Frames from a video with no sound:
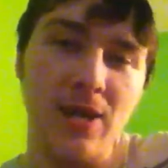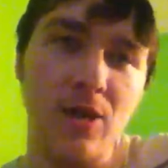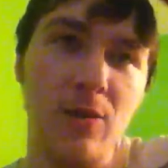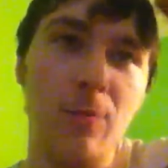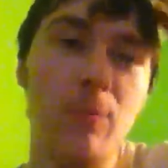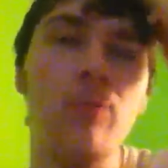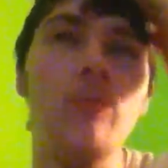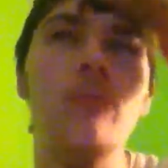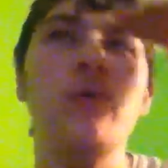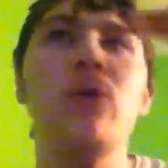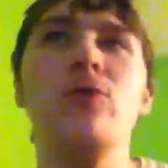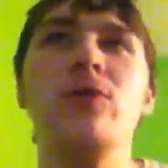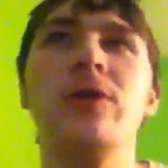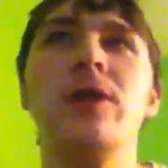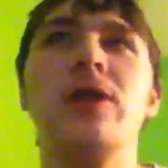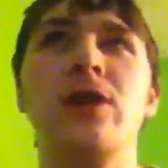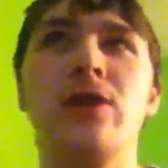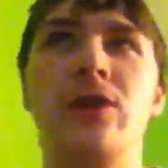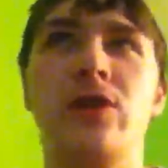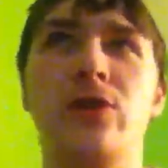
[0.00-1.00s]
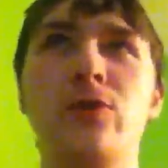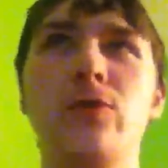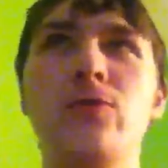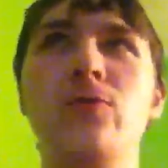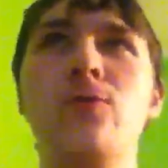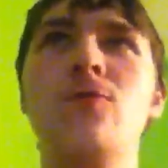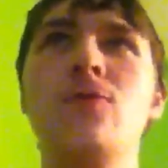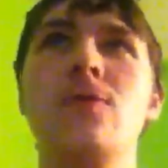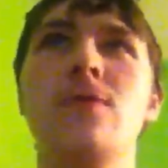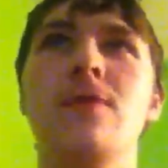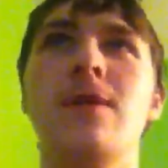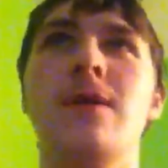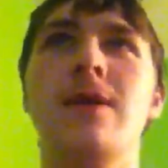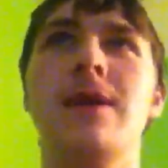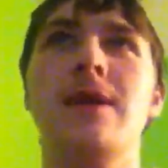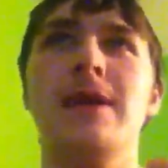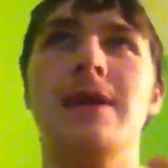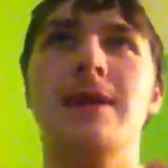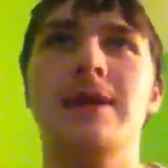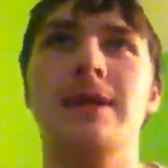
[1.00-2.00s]
You're using you
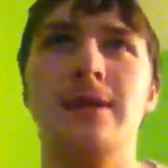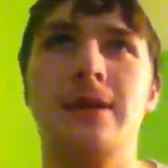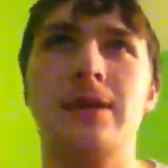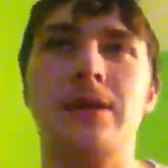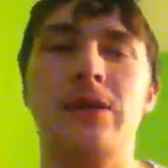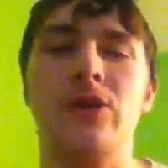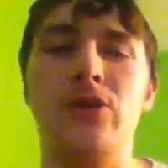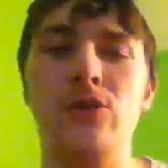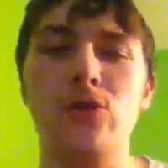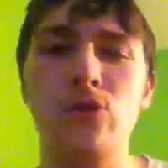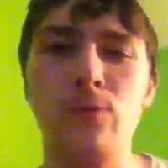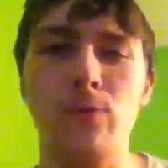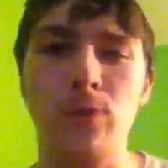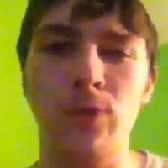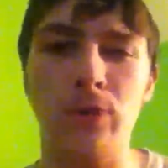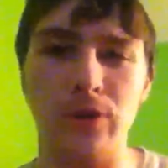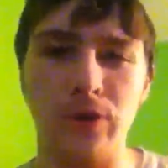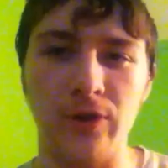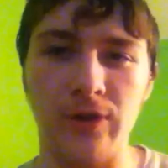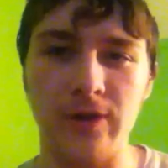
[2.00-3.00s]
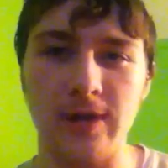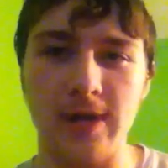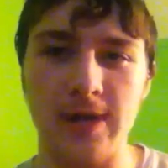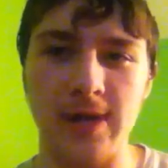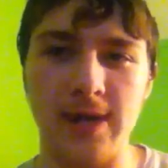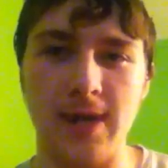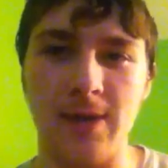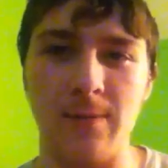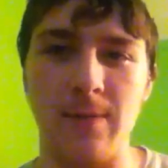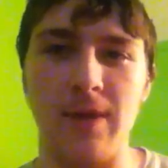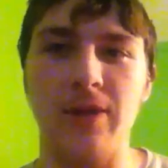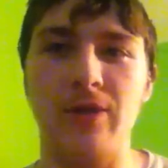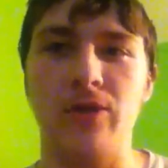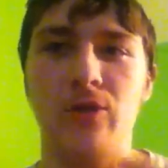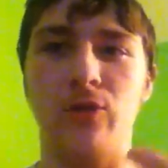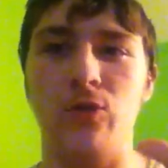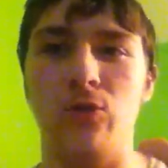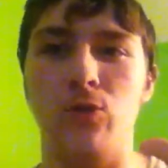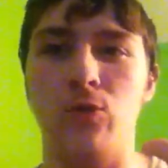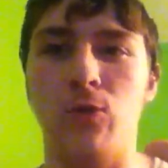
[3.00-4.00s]
put your time
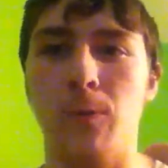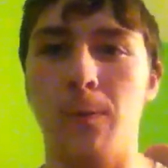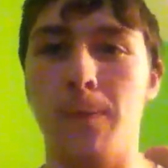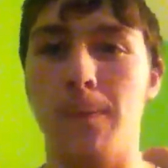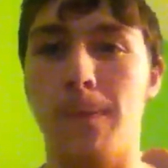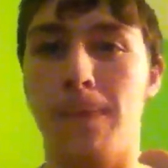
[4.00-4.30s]
into